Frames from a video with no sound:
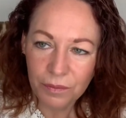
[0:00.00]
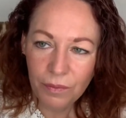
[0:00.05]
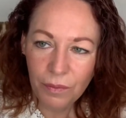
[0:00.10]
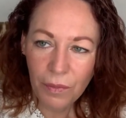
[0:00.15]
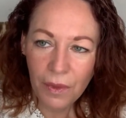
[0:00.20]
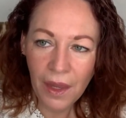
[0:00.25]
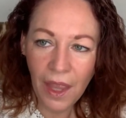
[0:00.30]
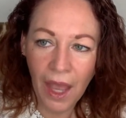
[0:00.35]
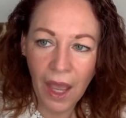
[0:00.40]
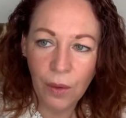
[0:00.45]

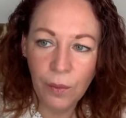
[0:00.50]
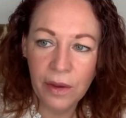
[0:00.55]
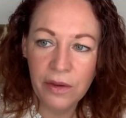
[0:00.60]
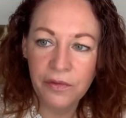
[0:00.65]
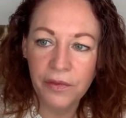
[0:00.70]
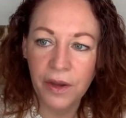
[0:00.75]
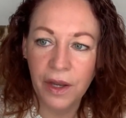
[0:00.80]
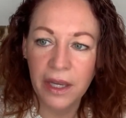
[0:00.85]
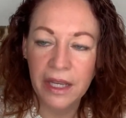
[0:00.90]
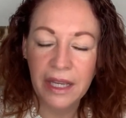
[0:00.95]

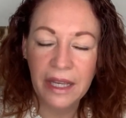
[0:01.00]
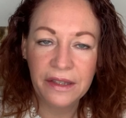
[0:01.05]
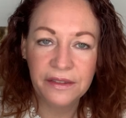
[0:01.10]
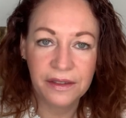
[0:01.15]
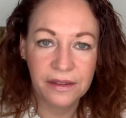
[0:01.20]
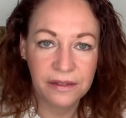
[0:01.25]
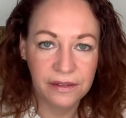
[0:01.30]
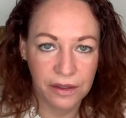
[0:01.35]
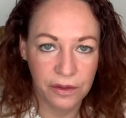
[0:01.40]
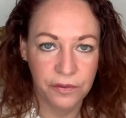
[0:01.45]
However, it is
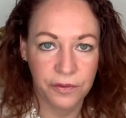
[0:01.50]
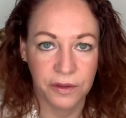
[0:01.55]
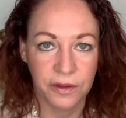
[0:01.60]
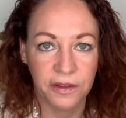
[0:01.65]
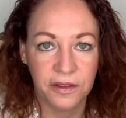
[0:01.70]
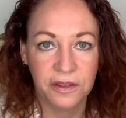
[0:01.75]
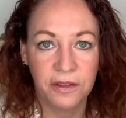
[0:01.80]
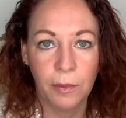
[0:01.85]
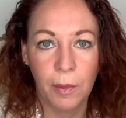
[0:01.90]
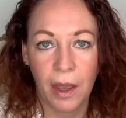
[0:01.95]
a different
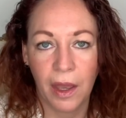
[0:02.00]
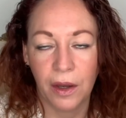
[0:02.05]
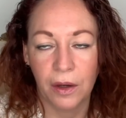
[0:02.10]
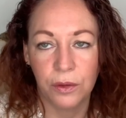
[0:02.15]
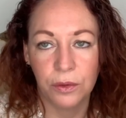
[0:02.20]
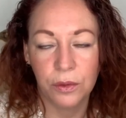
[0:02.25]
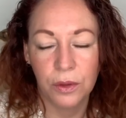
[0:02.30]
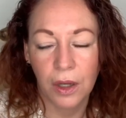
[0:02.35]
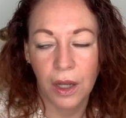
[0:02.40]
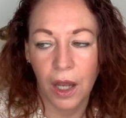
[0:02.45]

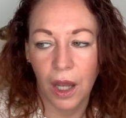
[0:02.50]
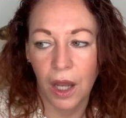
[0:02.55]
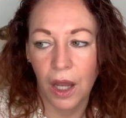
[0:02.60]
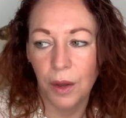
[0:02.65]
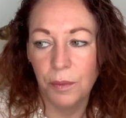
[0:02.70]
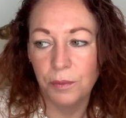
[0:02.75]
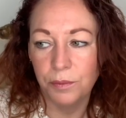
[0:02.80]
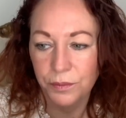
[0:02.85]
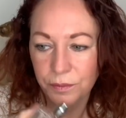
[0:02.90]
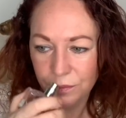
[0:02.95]
smell.
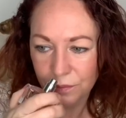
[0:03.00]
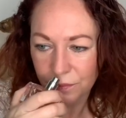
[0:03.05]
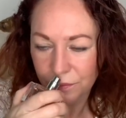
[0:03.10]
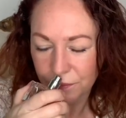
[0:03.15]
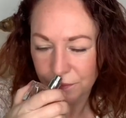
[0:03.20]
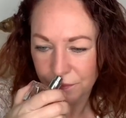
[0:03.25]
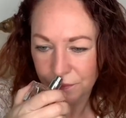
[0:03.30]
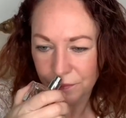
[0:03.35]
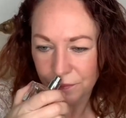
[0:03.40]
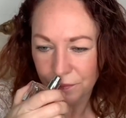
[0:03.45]
Um,
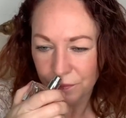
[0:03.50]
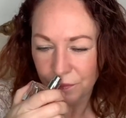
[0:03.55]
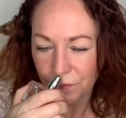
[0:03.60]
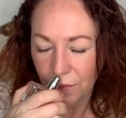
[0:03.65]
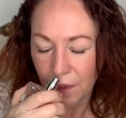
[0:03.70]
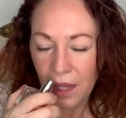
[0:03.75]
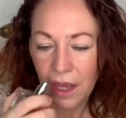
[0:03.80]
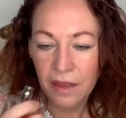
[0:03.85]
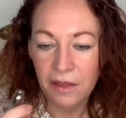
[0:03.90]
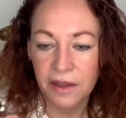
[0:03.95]

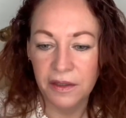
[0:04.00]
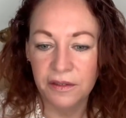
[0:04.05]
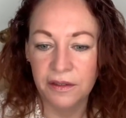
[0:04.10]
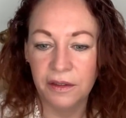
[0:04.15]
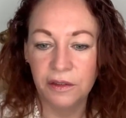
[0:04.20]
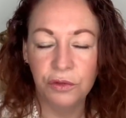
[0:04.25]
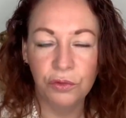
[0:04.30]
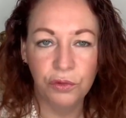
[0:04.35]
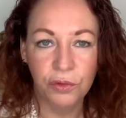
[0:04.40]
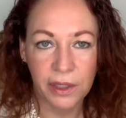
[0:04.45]
this
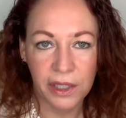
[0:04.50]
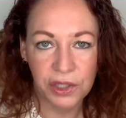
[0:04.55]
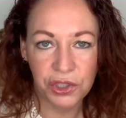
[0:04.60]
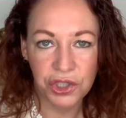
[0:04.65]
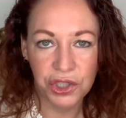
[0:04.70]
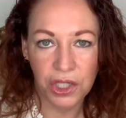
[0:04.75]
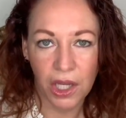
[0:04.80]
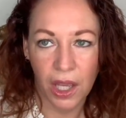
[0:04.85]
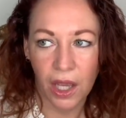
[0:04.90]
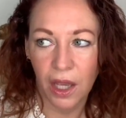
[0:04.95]
is
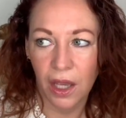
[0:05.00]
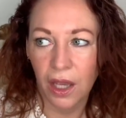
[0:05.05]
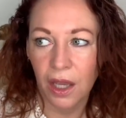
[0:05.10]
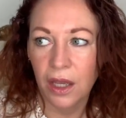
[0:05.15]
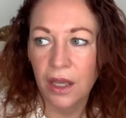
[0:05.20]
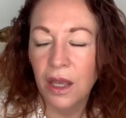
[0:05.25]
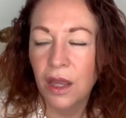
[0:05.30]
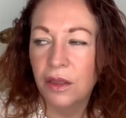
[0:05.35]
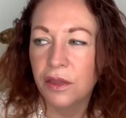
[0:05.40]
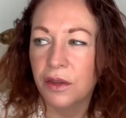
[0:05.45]
richer.
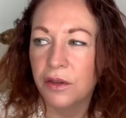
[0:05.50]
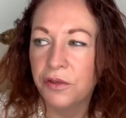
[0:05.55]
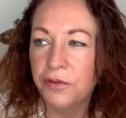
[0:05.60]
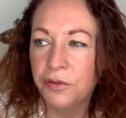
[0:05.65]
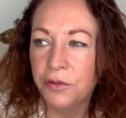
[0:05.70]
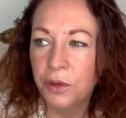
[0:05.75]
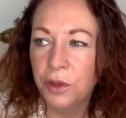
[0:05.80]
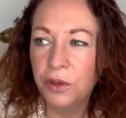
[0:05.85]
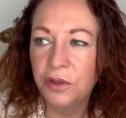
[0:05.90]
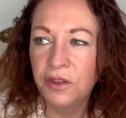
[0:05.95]
The
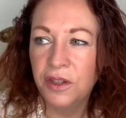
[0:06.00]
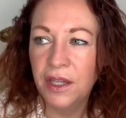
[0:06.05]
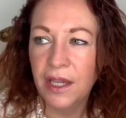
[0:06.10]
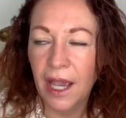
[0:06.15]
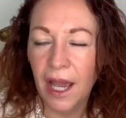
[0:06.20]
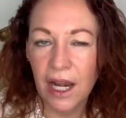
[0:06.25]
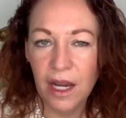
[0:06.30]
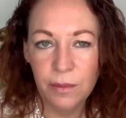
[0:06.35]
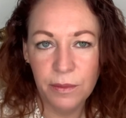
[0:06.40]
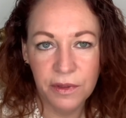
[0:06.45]
fruity
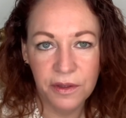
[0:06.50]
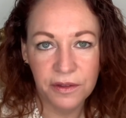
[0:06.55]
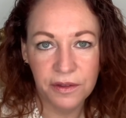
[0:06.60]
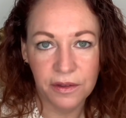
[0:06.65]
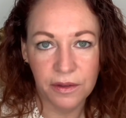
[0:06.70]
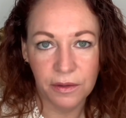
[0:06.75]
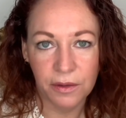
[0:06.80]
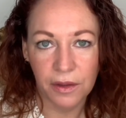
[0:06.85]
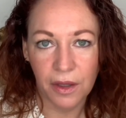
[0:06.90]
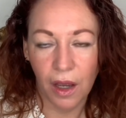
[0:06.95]
elements
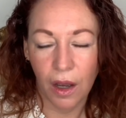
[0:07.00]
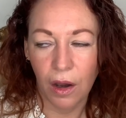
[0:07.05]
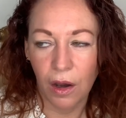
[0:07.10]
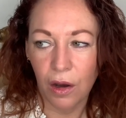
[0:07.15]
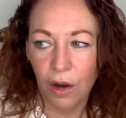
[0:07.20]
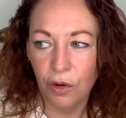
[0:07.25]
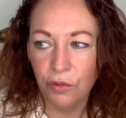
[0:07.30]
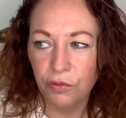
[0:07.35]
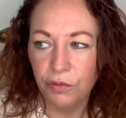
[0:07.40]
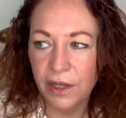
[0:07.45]

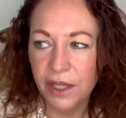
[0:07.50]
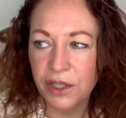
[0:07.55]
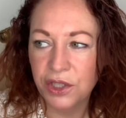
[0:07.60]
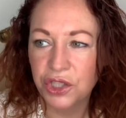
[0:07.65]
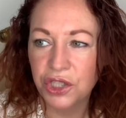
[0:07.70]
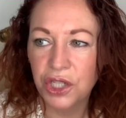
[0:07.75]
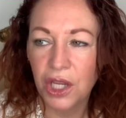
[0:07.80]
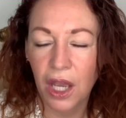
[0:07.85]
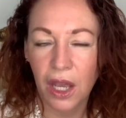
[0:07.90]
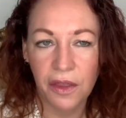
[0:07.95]
are
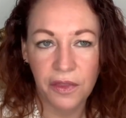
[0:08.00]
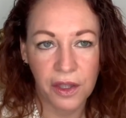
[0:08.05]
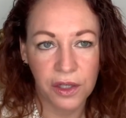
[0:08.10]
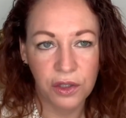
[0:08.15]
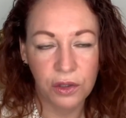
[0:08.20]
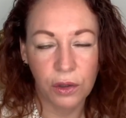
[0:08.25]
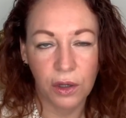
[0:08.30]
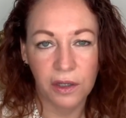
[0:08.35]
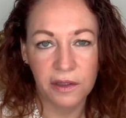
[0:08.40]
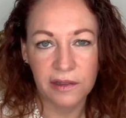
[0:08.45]
richer. They're
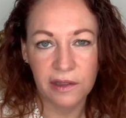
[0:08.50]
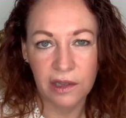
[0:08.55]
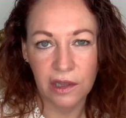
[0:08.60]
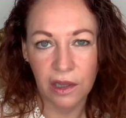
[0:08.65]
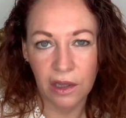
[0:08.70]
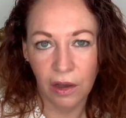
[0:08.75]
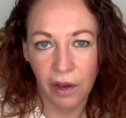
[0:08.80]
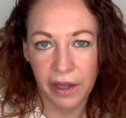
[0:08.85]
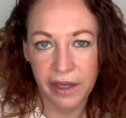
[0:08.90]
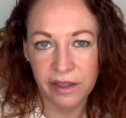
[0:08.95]
not as
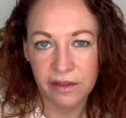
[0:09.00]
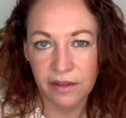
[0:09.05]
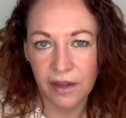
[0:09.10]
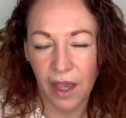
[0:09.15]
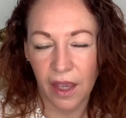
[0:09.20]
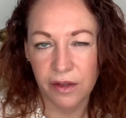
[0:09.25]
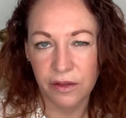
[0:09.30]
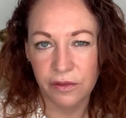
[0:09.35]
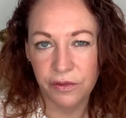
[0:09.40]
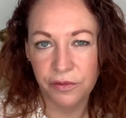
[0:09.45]
light
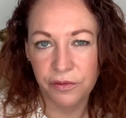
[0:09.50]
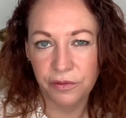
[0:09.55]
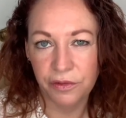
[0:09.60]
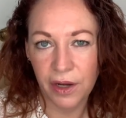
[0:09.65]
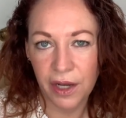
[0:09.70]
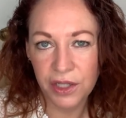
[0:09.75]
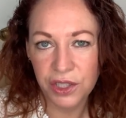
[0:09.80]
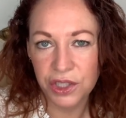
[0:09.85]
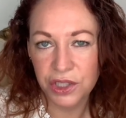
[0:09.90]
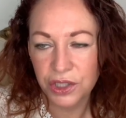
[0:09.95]
and
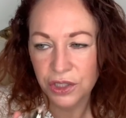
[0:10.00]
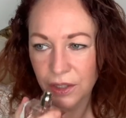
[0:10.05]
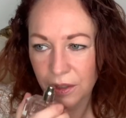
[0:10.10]
fresh.